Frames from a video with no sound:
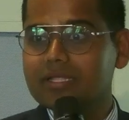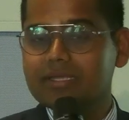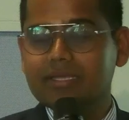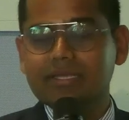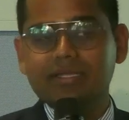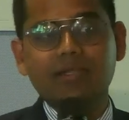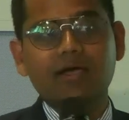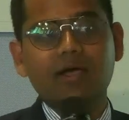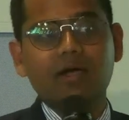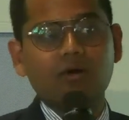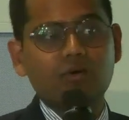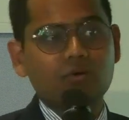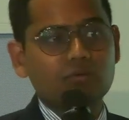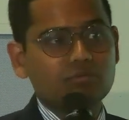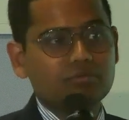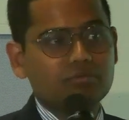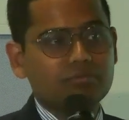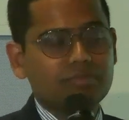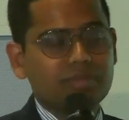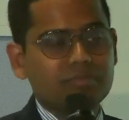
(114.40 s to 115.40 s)
and how
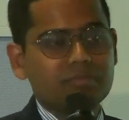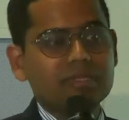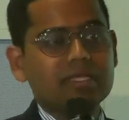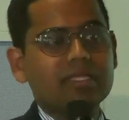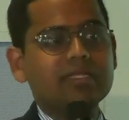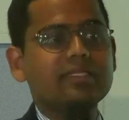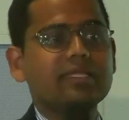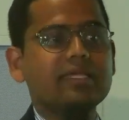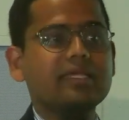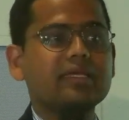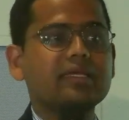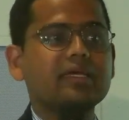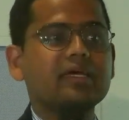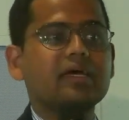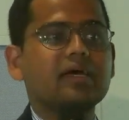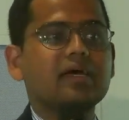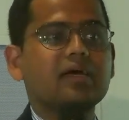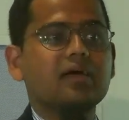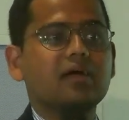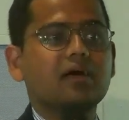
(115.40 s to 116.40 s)
people can take
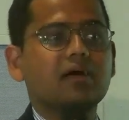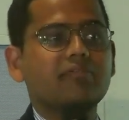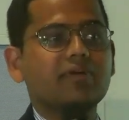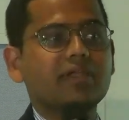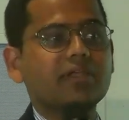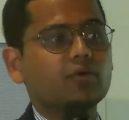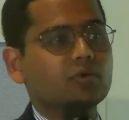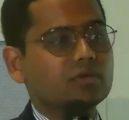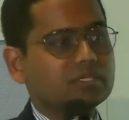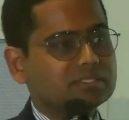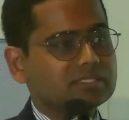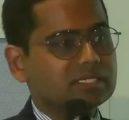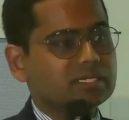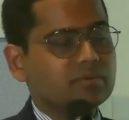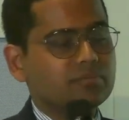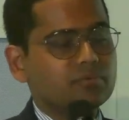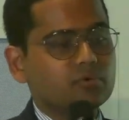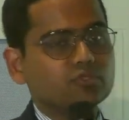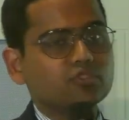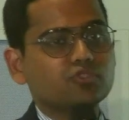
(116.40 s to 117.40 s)
a very holistic
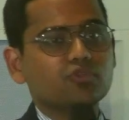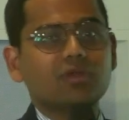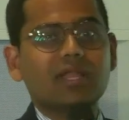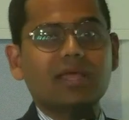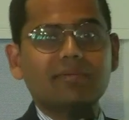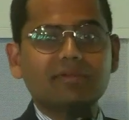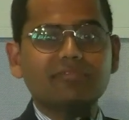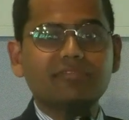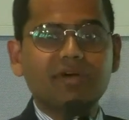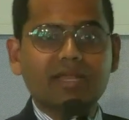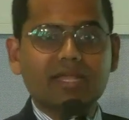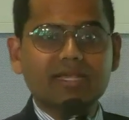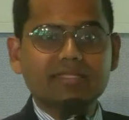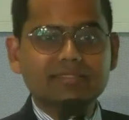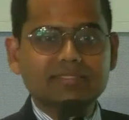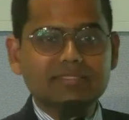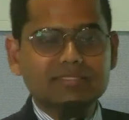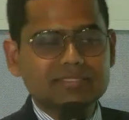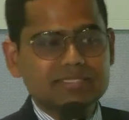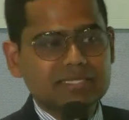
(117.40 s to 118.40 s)
approach to climate
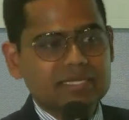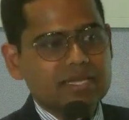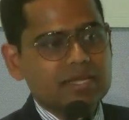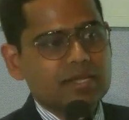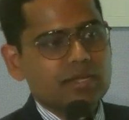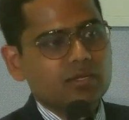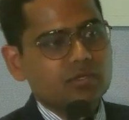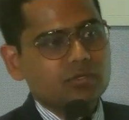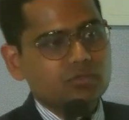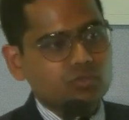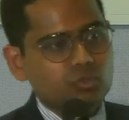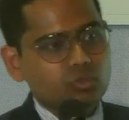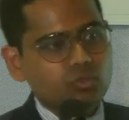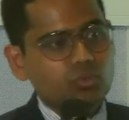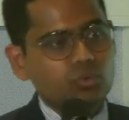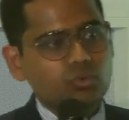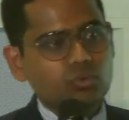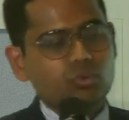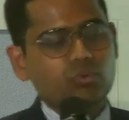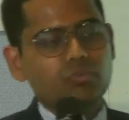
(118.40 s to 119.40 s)
finance.
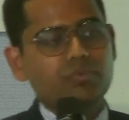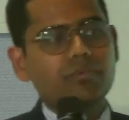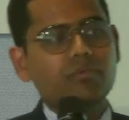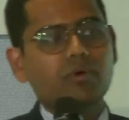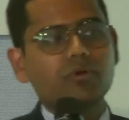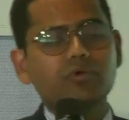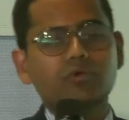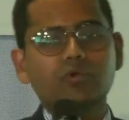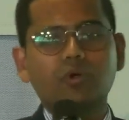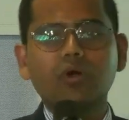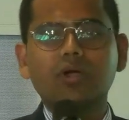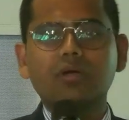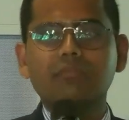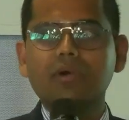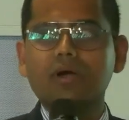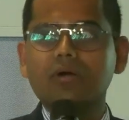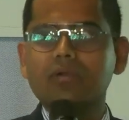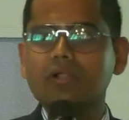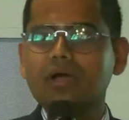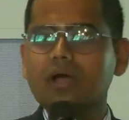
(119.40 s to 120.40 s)
Two, we want to talk
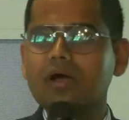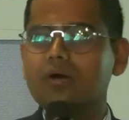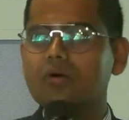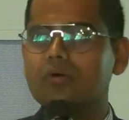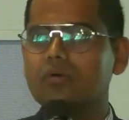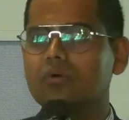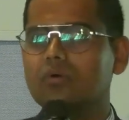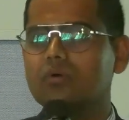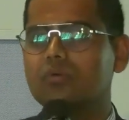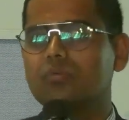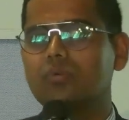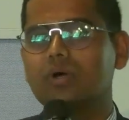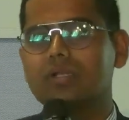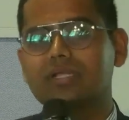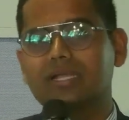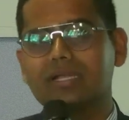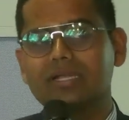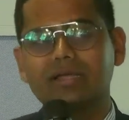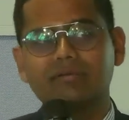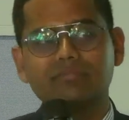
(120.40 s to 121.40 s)
about how one
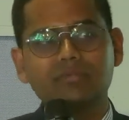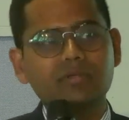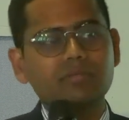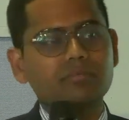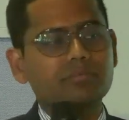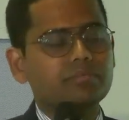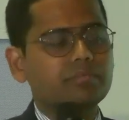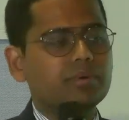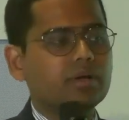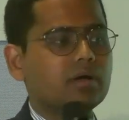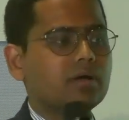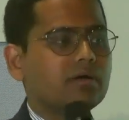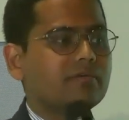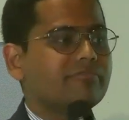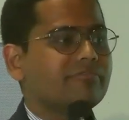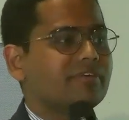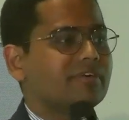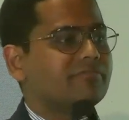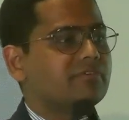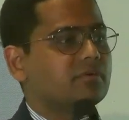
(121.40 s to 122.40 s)
can develop
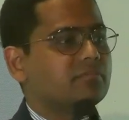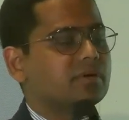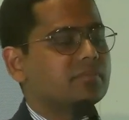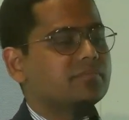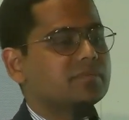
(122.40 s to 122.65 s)
fit-for-purpose